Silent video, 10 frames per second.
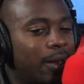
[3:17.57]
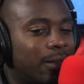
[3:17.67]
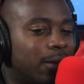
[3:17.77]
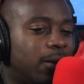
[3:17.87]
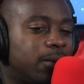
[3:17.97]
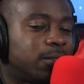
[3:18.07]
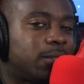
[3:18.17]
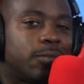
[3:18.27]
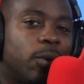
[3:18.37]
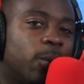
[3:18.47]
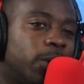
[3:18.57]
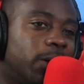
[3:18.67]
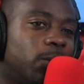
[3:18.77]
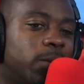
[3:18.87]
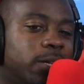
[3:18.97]
Uh, the hard stuff, I
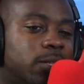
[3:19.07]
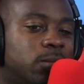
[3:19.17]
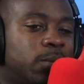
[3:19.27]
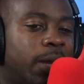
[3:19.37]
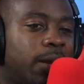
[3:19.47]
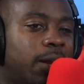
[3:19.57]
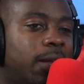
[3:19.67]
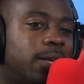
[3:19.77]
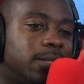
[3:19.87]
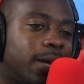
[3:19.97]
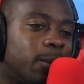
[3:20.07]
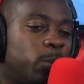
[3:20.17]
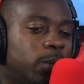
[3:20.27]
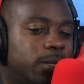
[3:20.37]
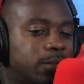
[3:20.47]
already know he can do that. He's got a
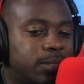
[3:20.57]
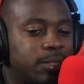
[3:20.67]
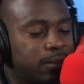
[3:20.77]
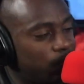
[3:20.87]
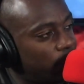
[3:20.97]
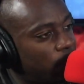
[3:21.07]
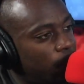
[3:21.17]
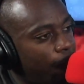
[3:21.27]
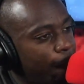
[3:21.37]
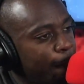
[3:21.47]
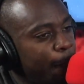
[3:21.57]
pretty consistent flow